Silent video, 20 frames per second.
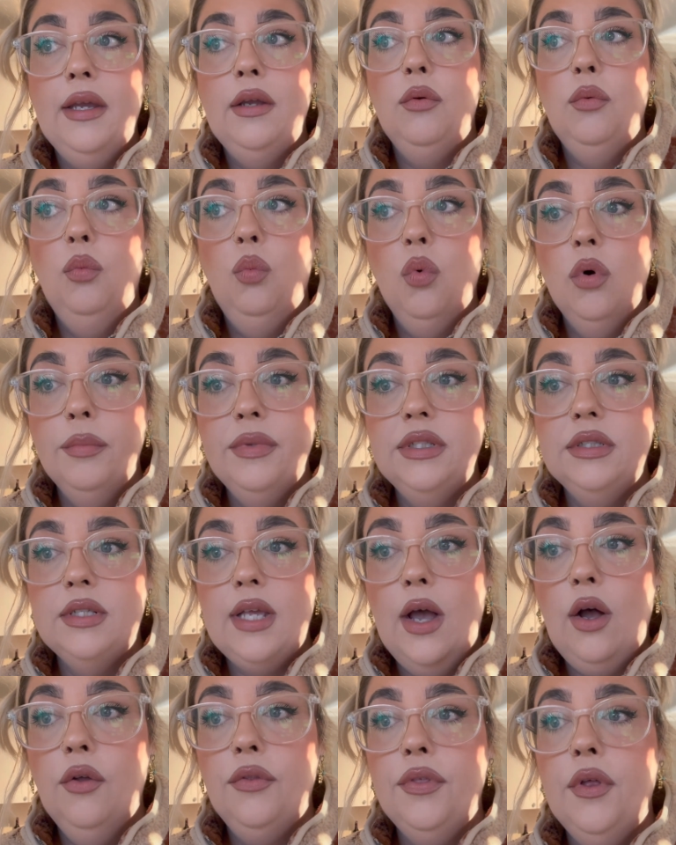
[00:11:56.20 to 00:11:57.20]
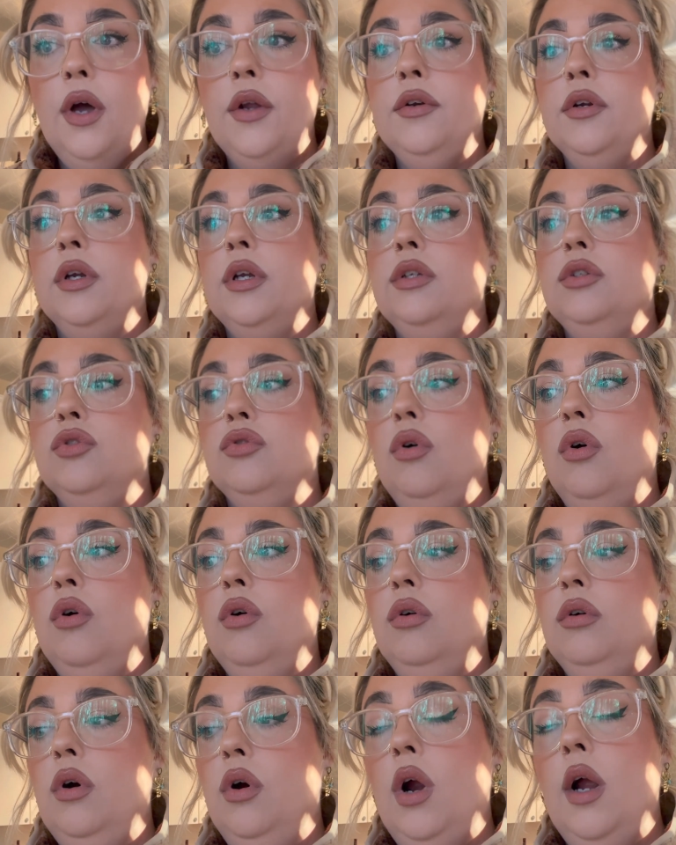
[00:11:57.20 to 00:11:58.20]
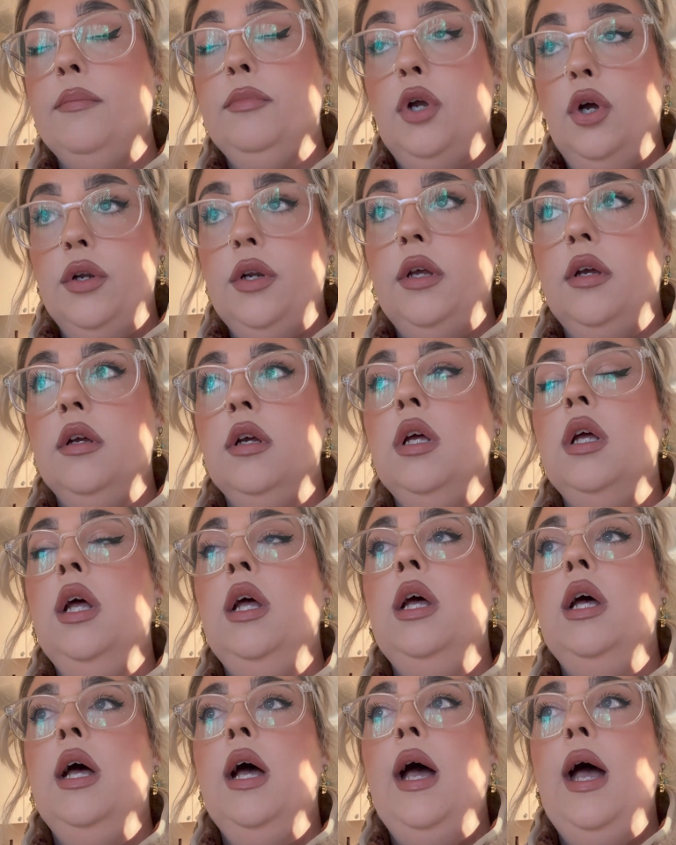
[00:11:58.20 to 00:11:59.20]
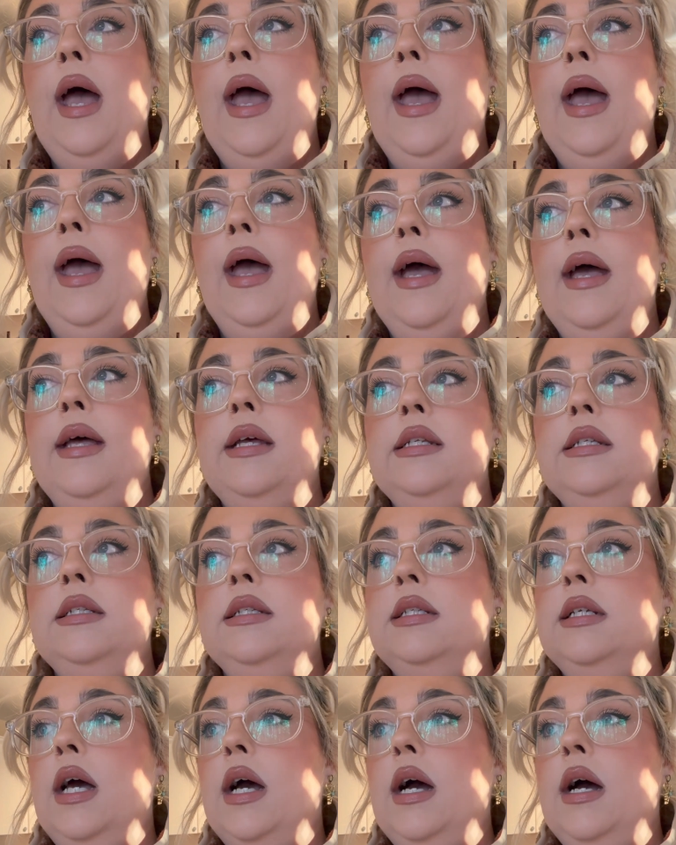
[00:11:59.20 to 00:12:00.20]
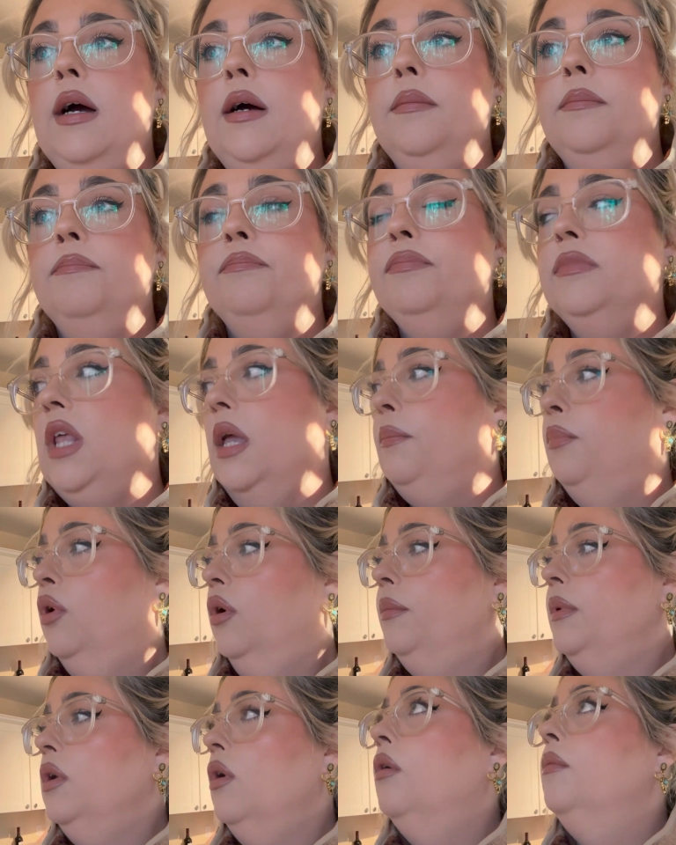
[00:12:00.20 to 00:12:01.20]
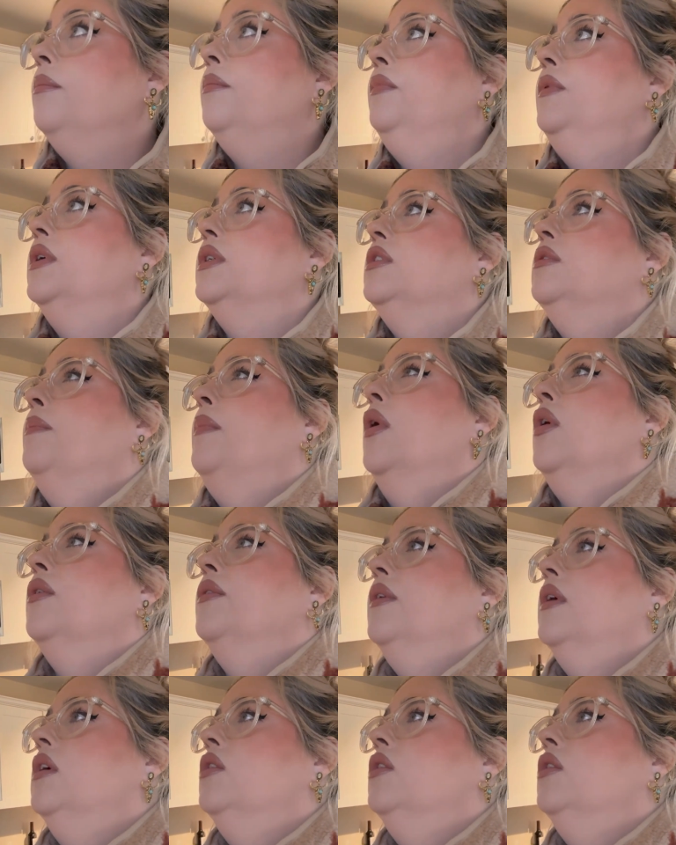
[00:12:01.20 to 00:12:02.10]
woman's health under control, or I'm gonna. And they put me on this birth